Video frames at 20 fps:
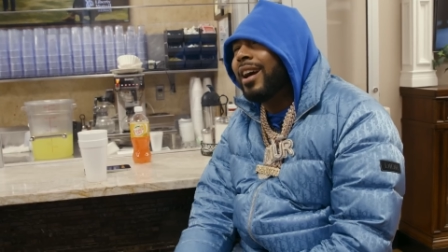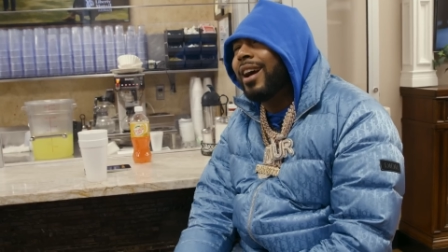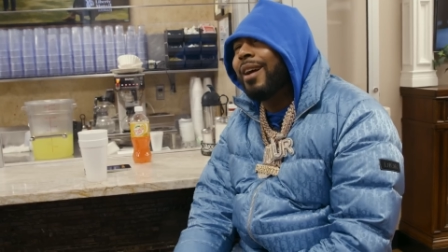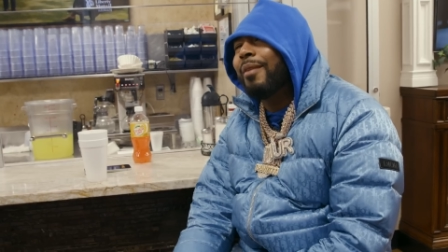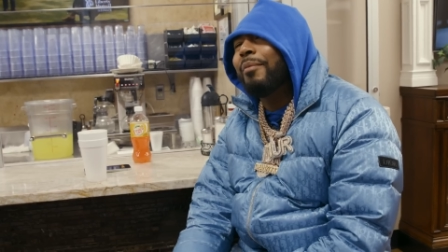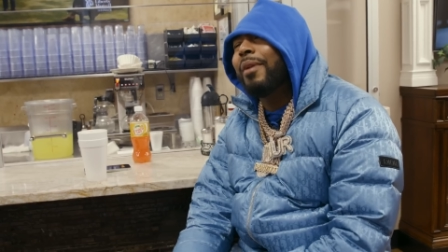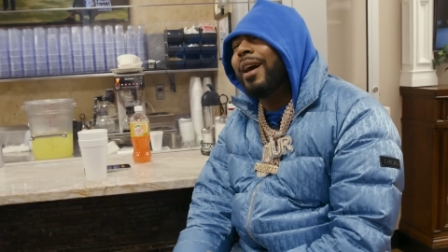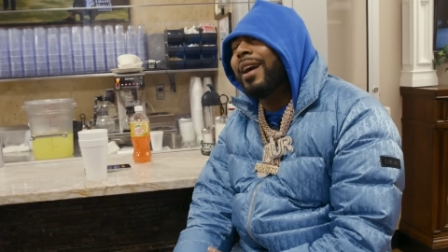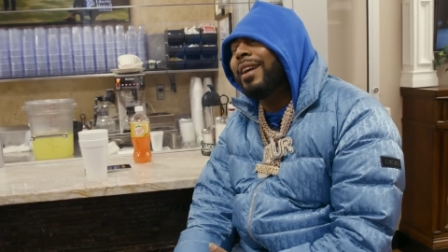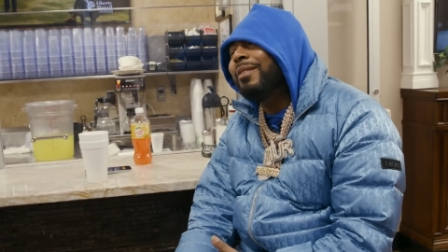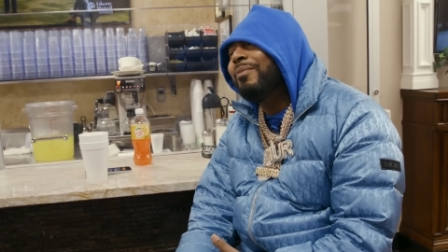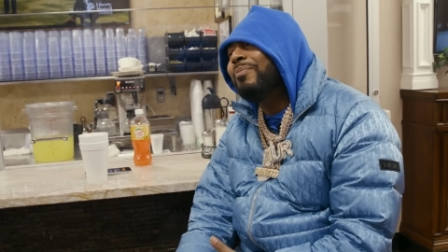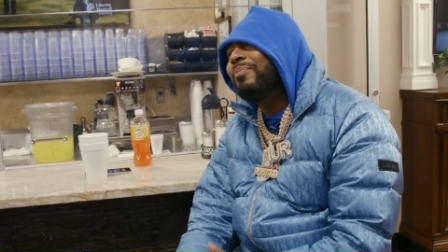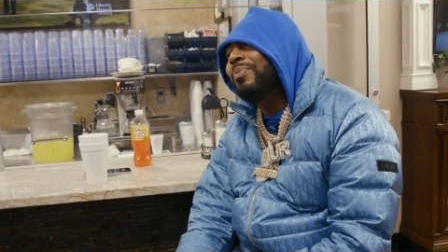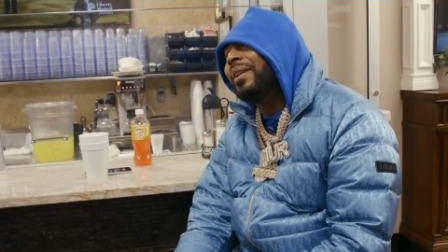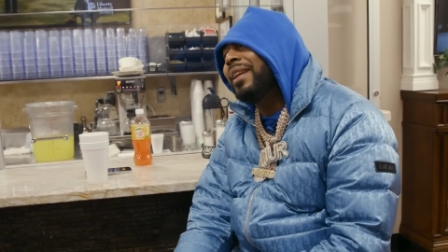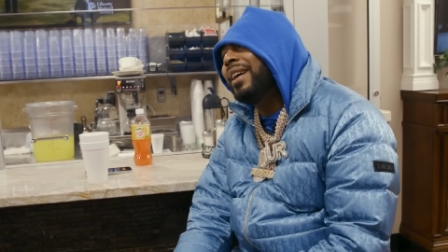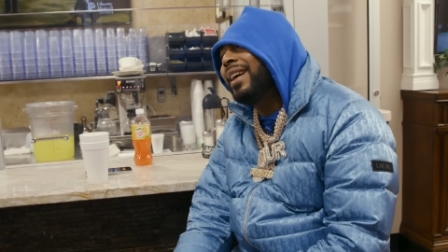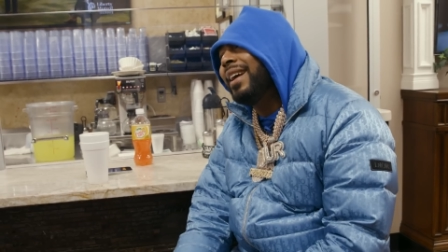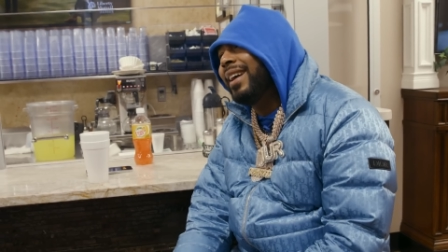I'm like, you
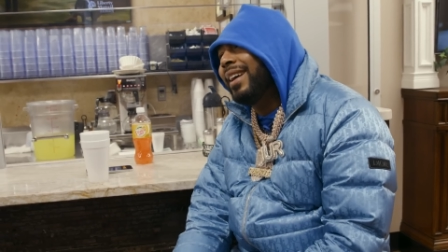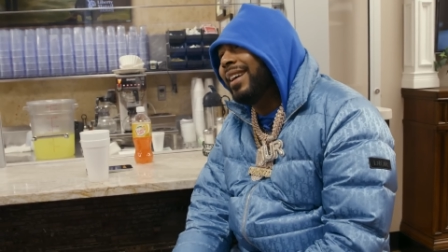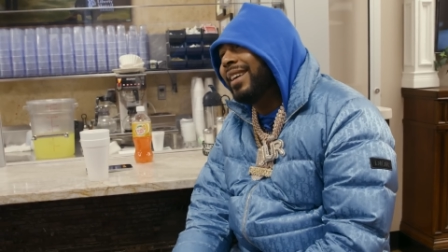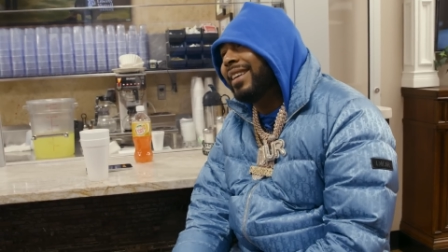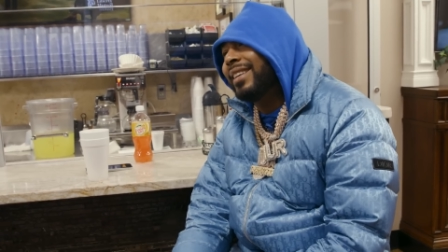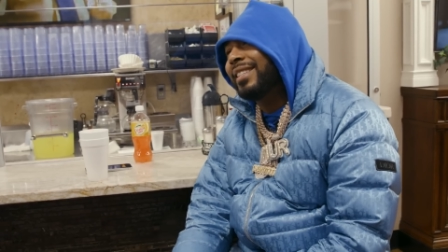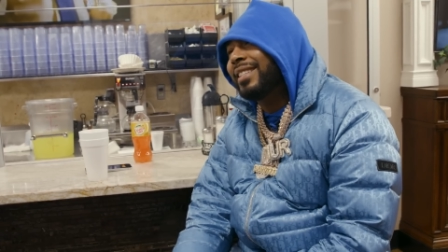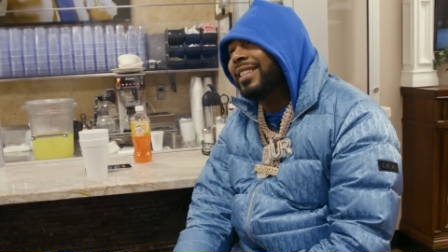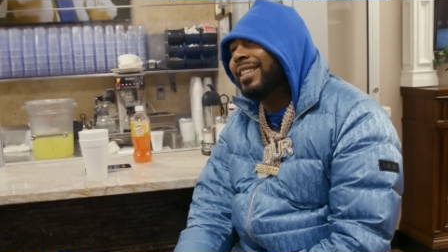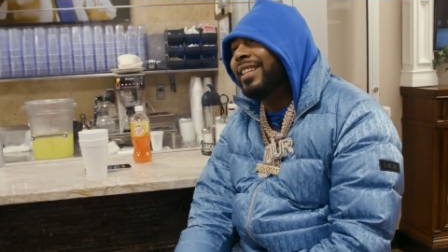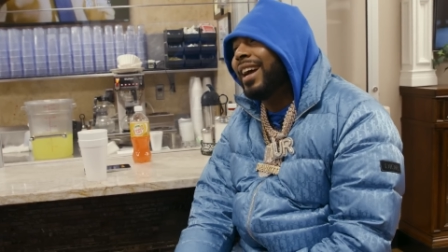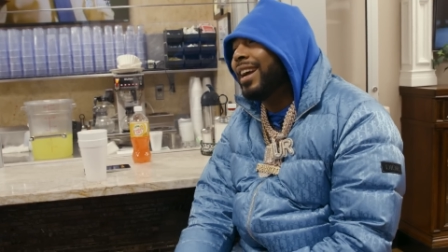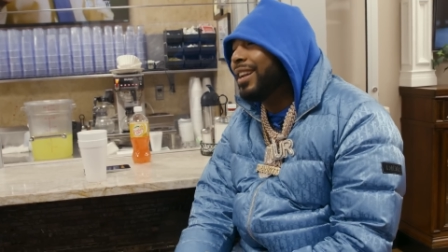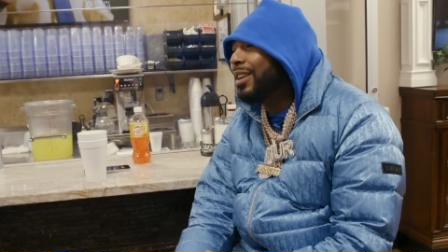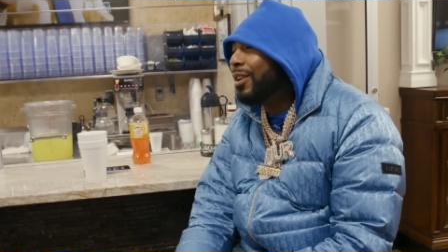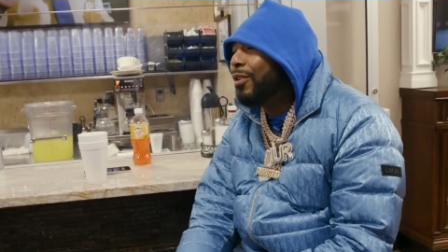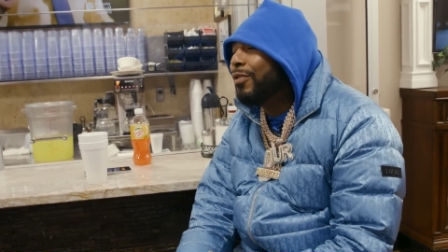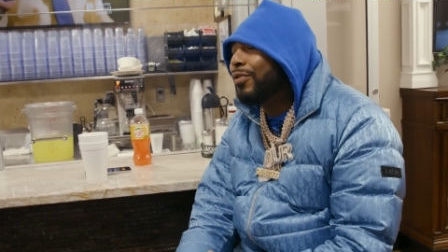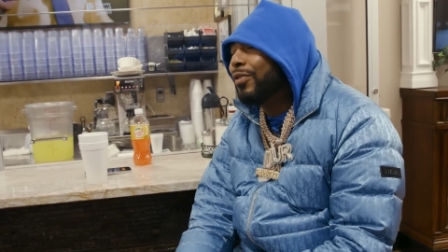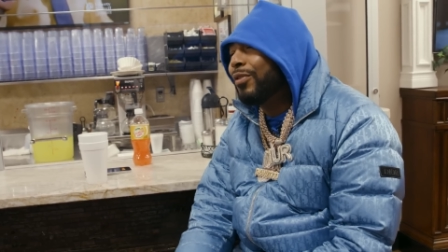playing? She
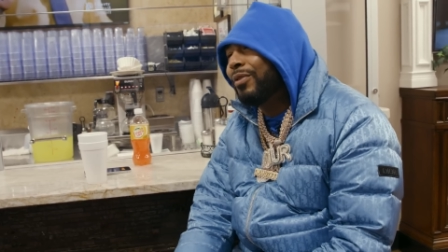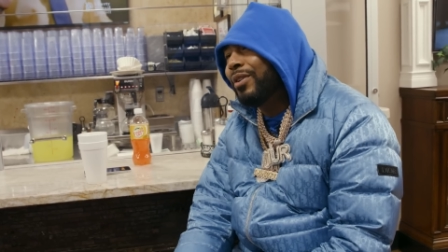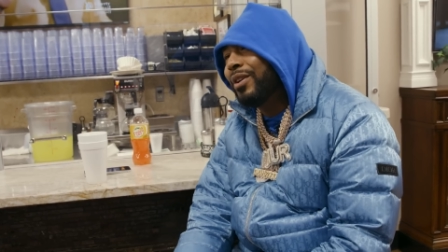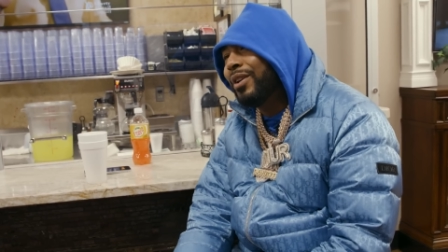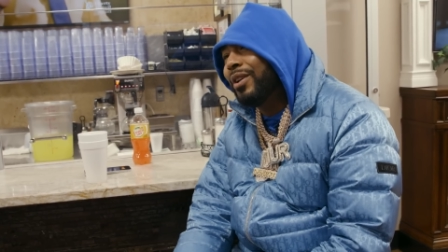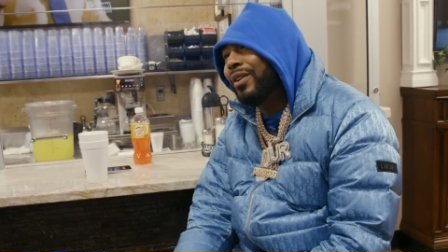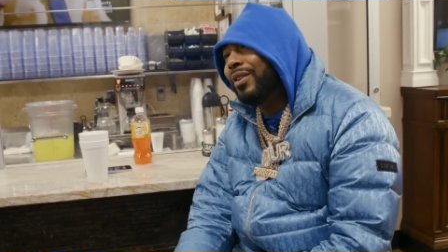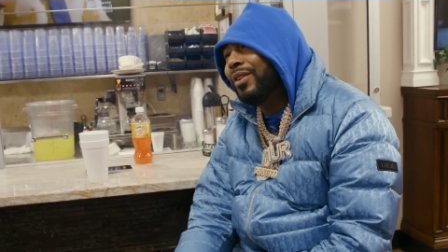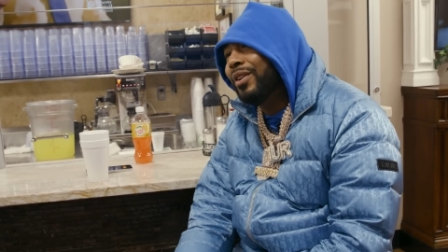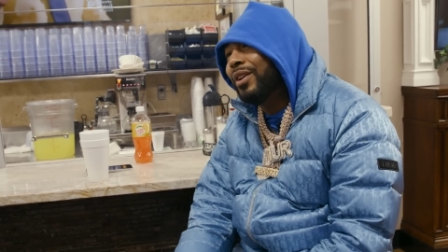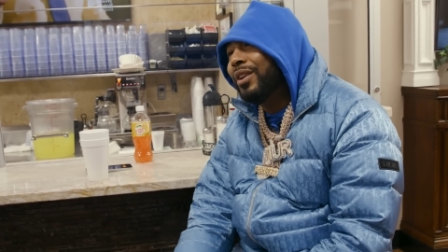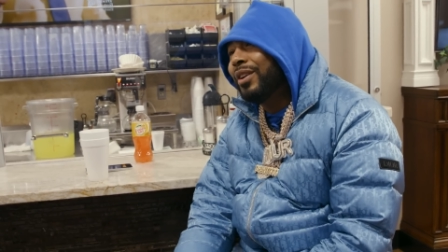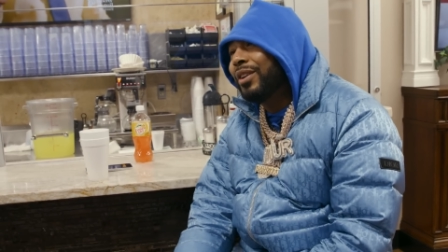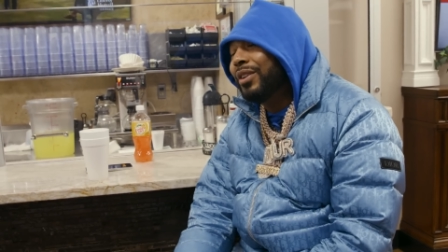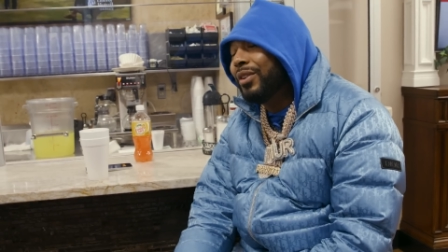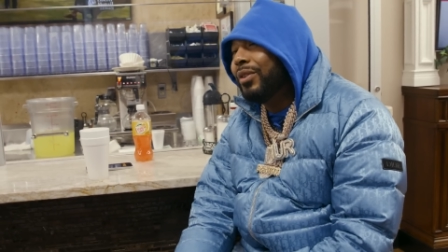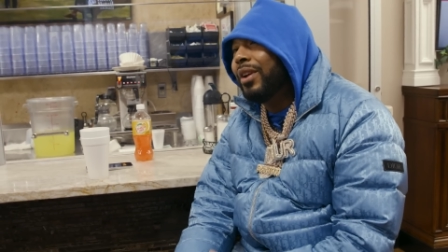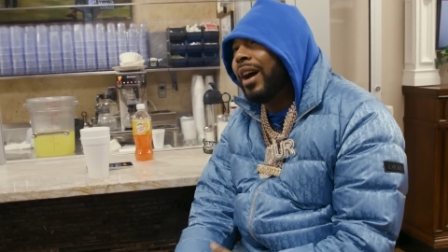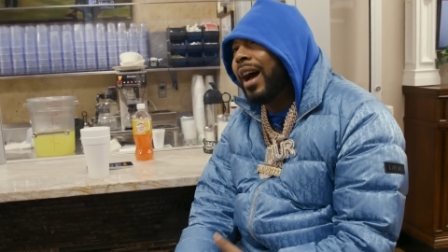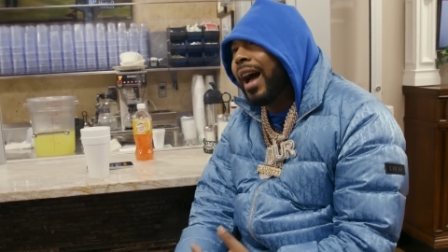like, no, for real.
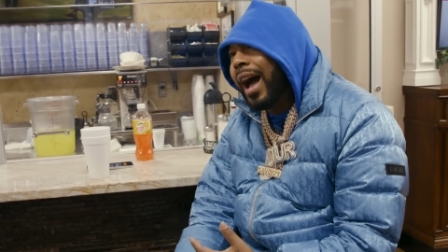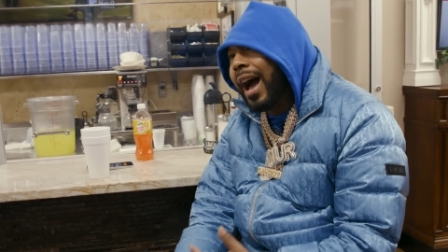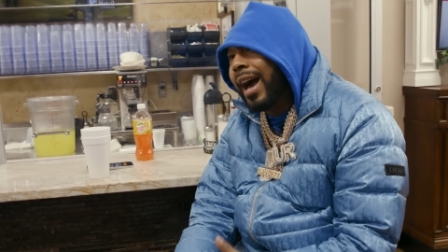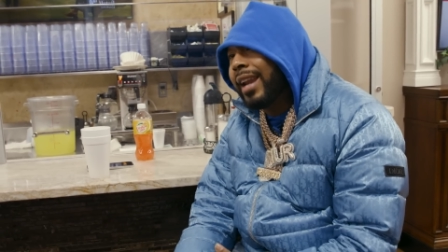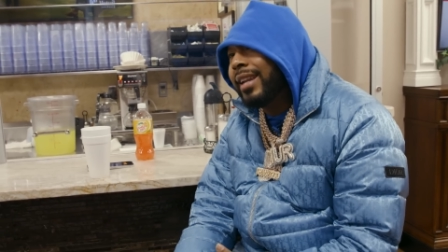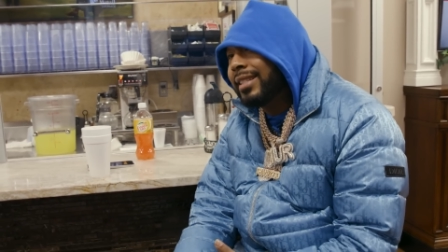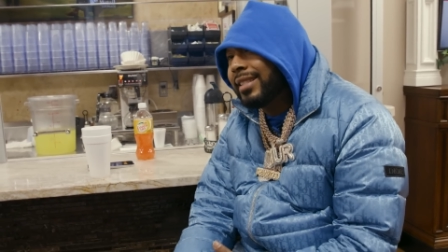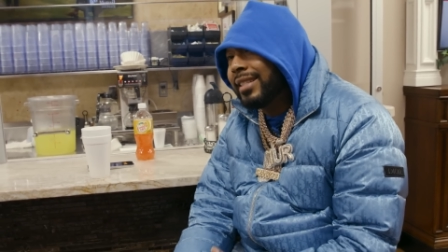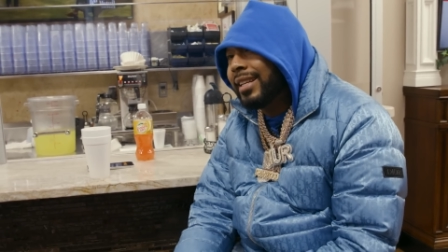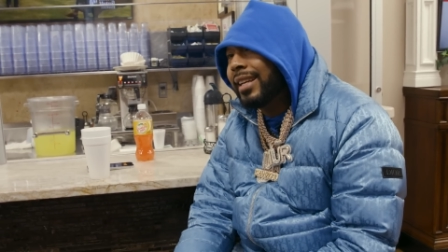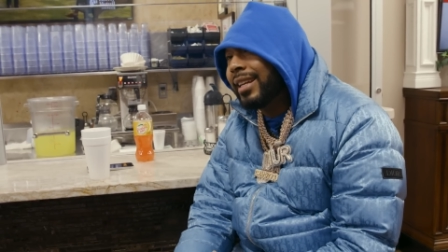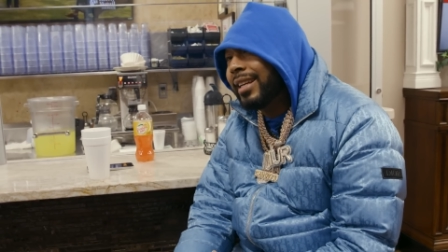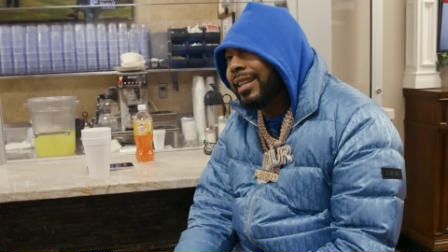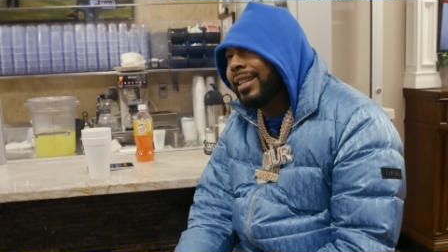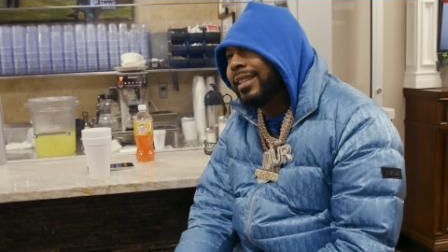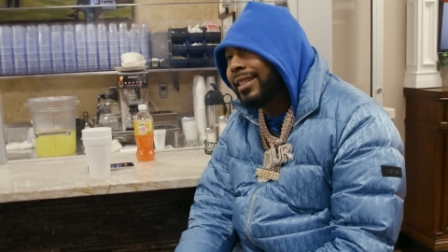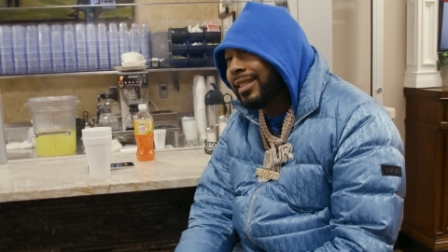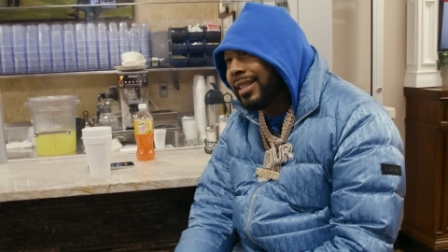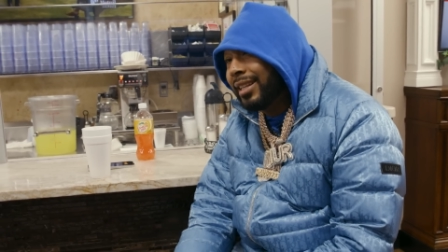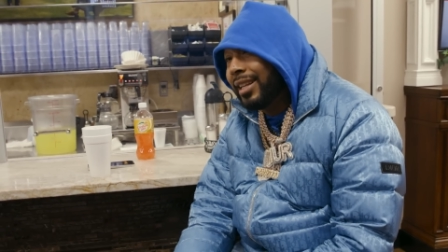You the hottest nigga in
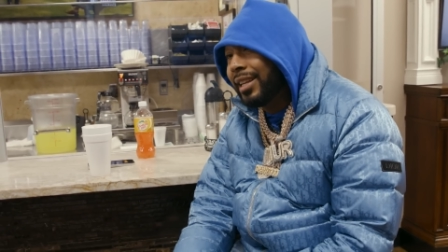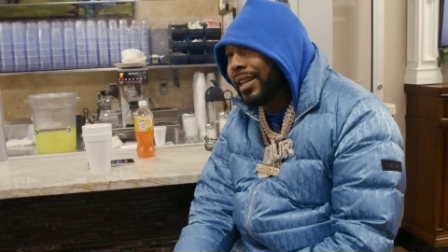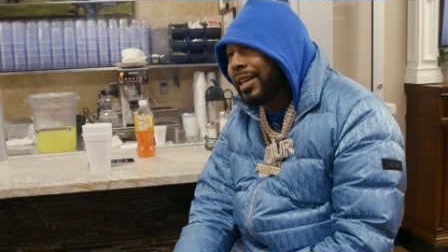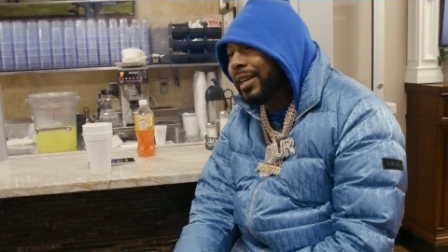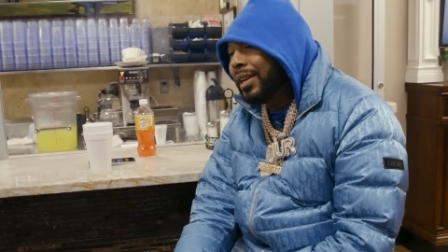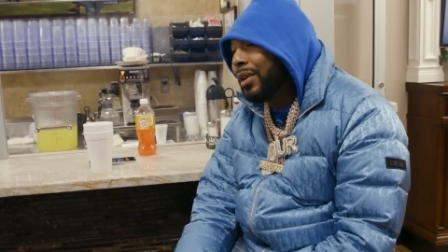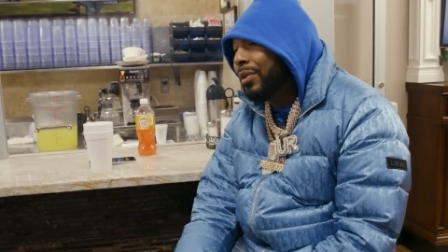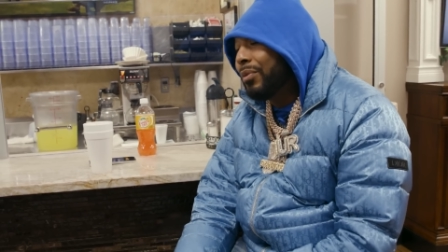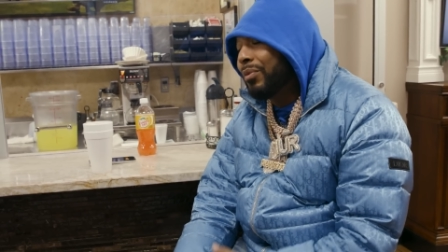the city.